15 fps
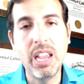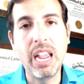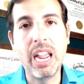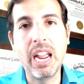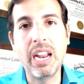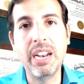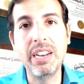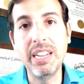
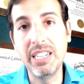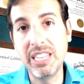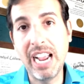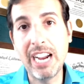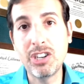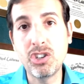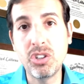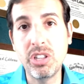And it's
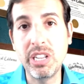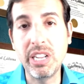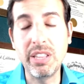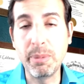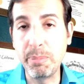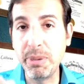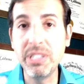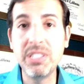actually
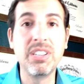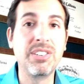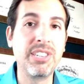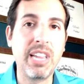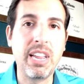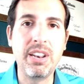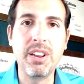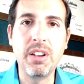the business
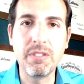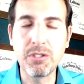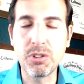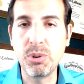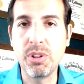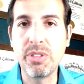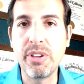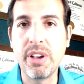end of
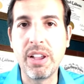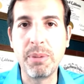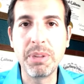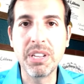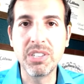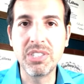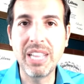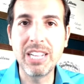glutathione
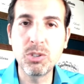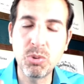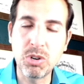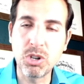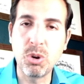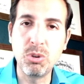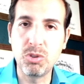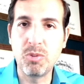because that's where
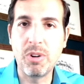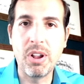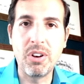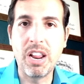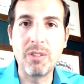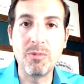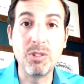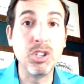it goes around
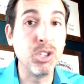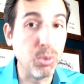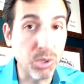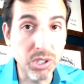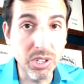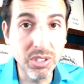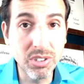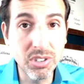and
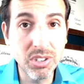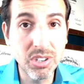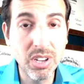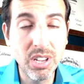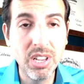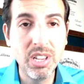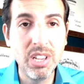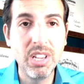reduces.
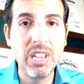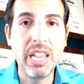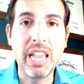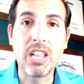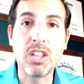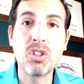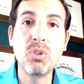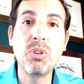
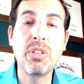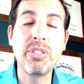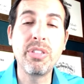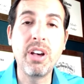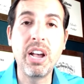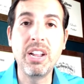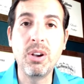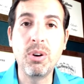And
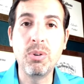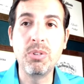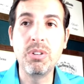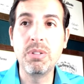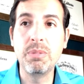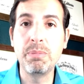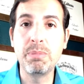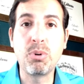
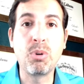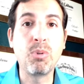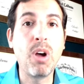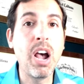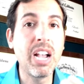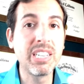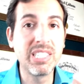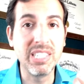glutathione
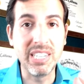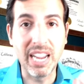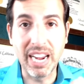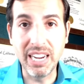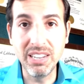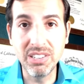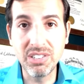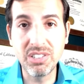
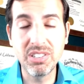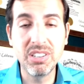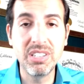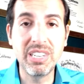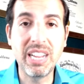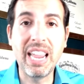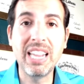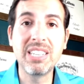peroxidase
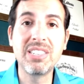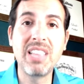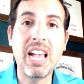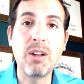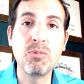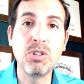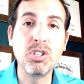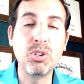takes
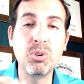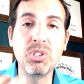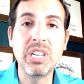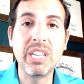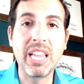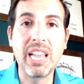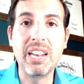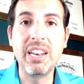that
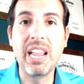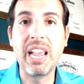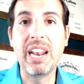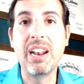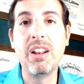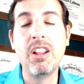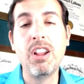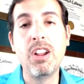reducing end
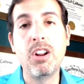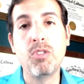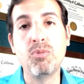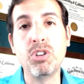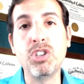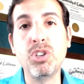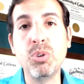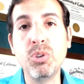and
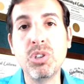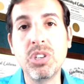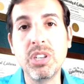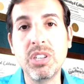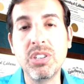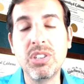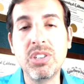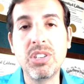
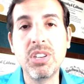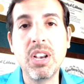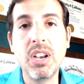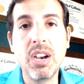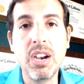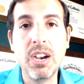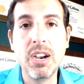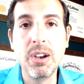reduces
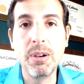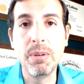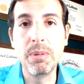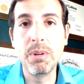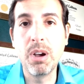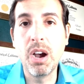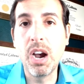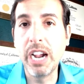uh,
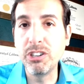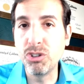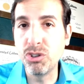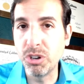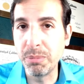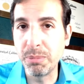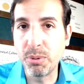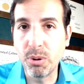
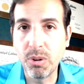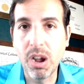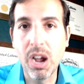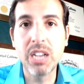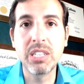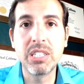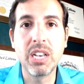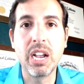hydrogen
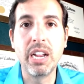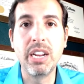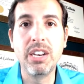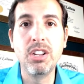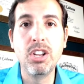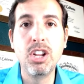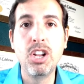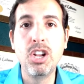
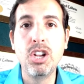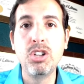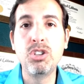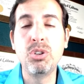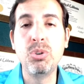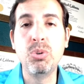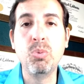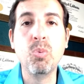peroxide
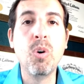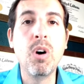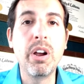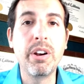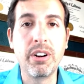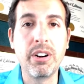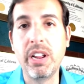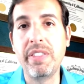to
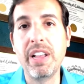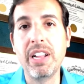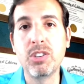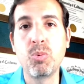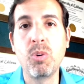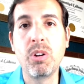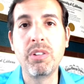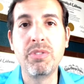water. And
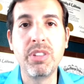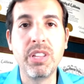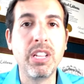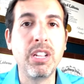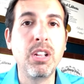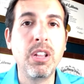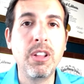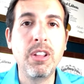that's one of
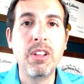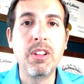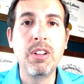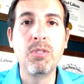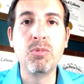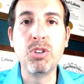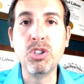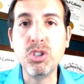the
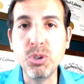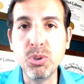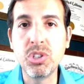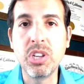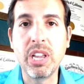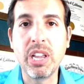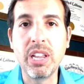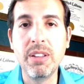
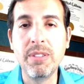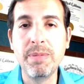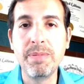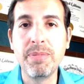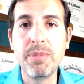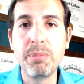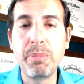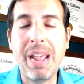reducing
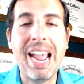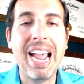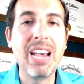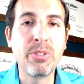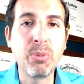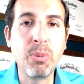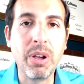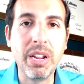
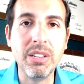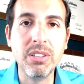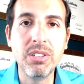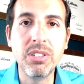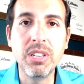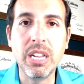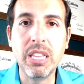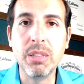
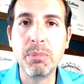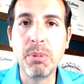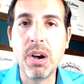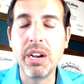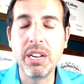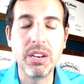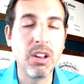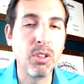pathways in the
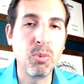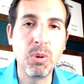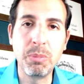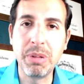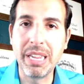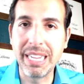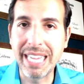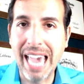body. Another
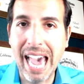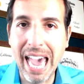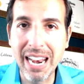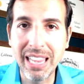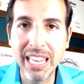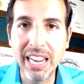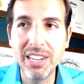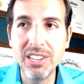one being
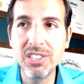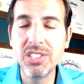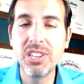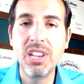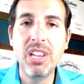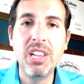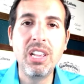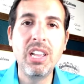
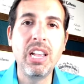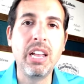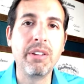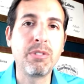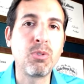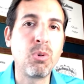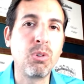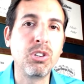catalase and,
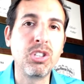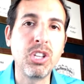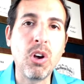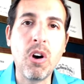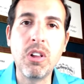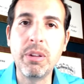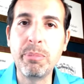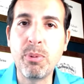of course, the
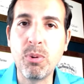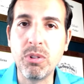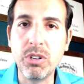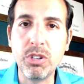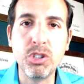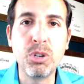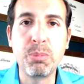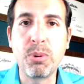
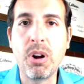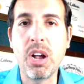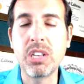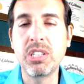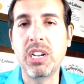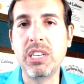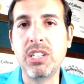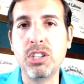all-important
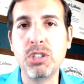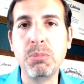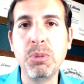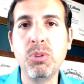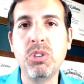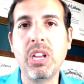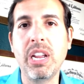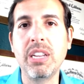superoxide
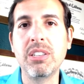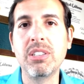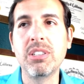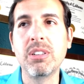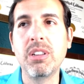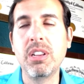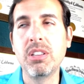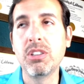
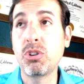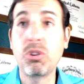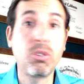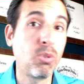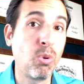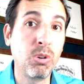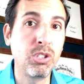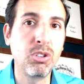dismutase.
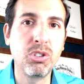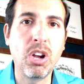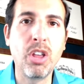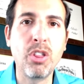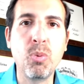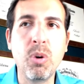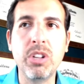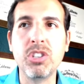Of course, there's
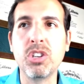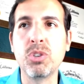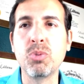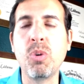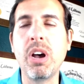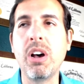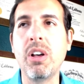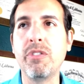other ones as
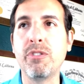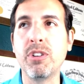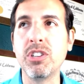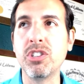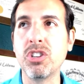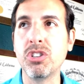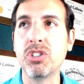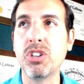well. For
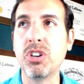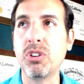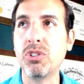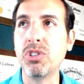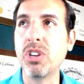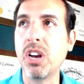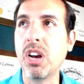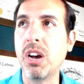instance,
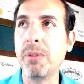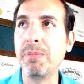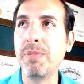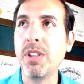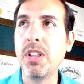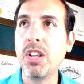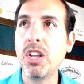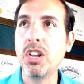there's um,
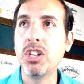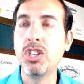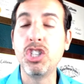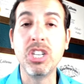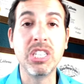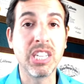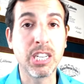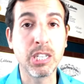
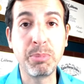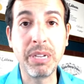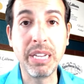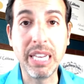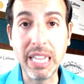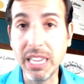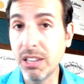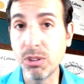G six P
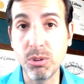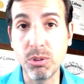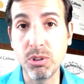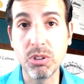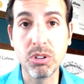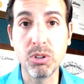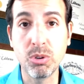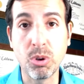D,
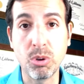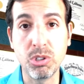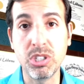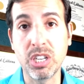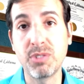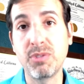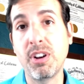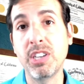glucose
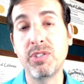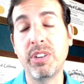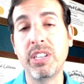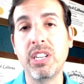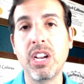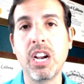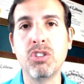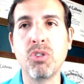six phosphate
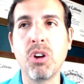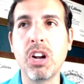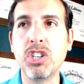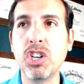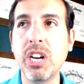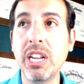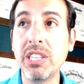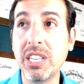
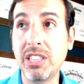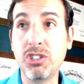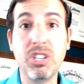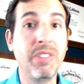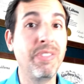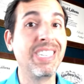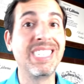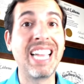dehydrogenase, and there's
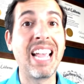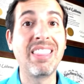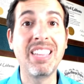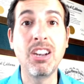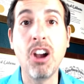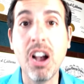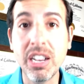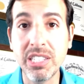even
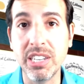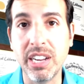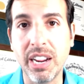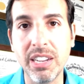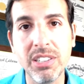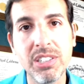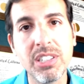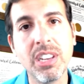xanthine
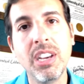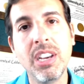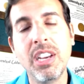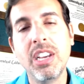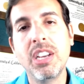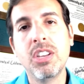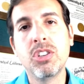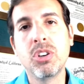oxidase.
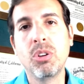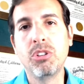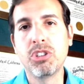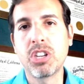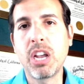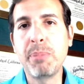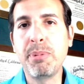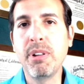So there's
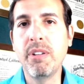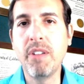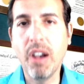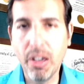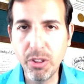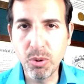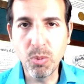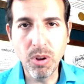a couple of
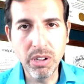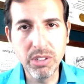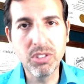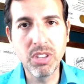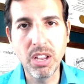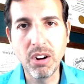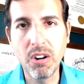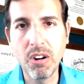other
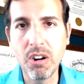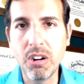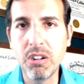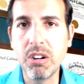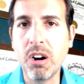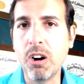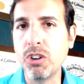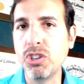ones that
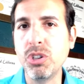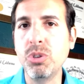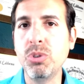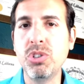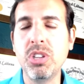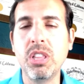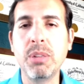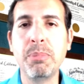are, are
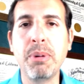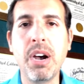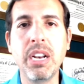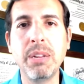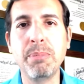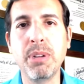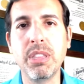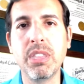used in the
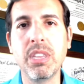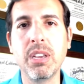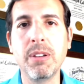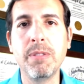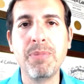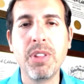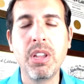body, but the